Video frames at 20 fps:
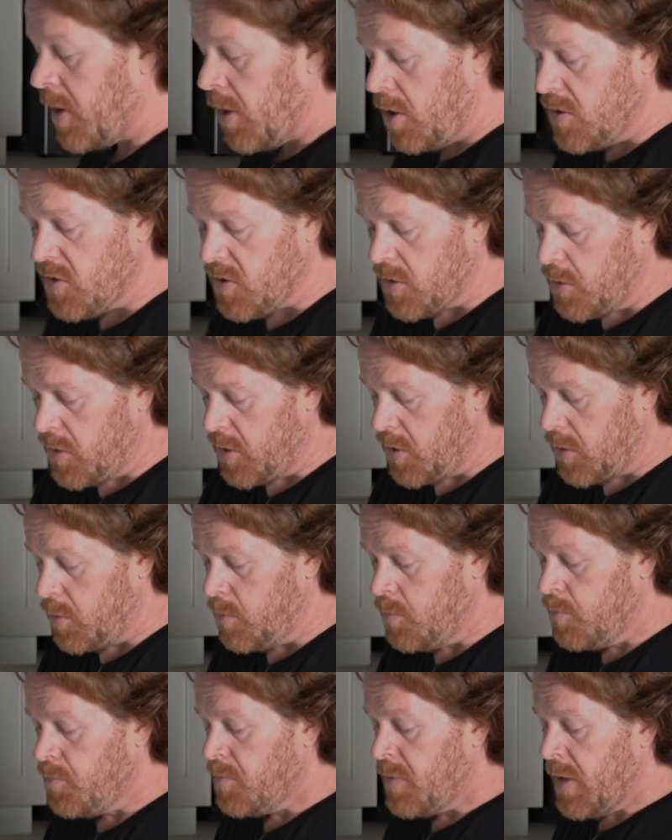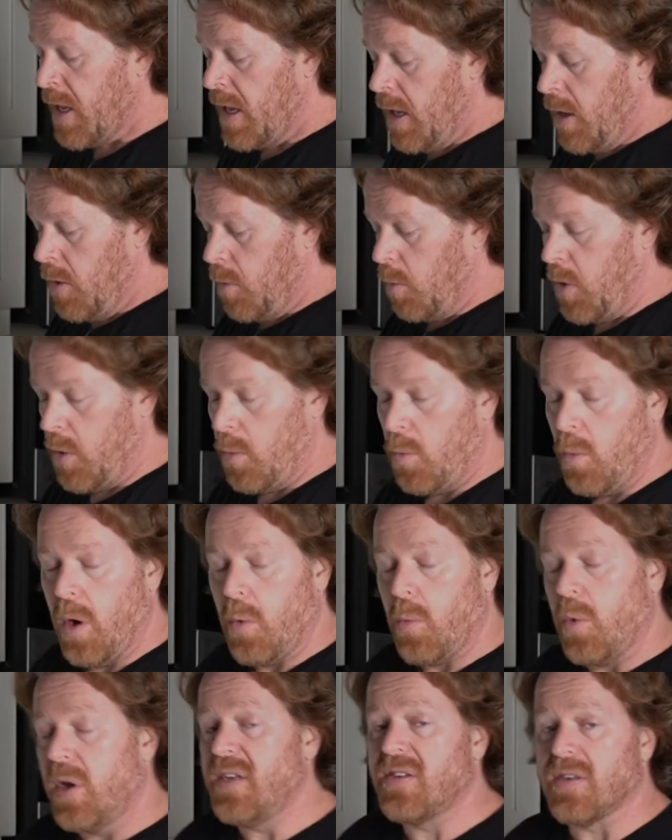also do,
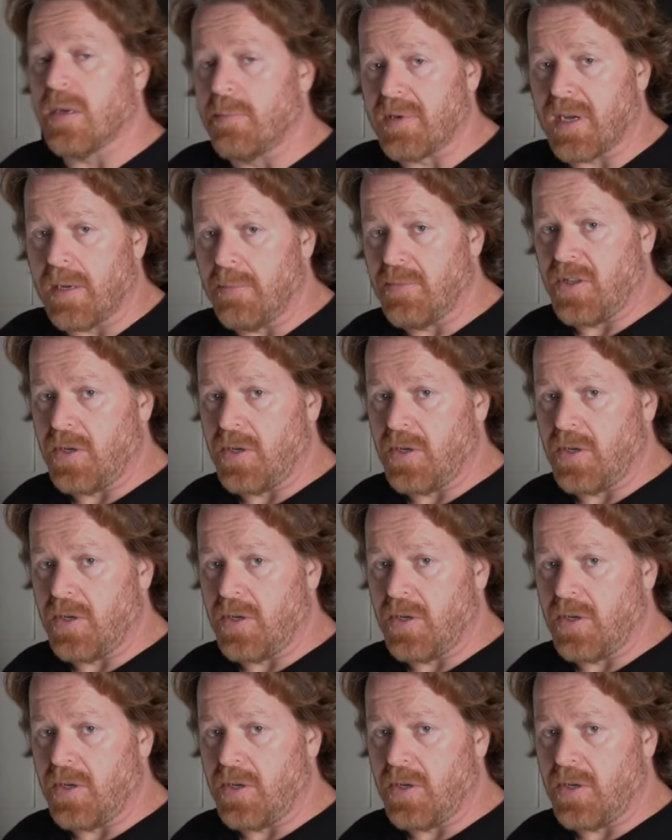what we sometimes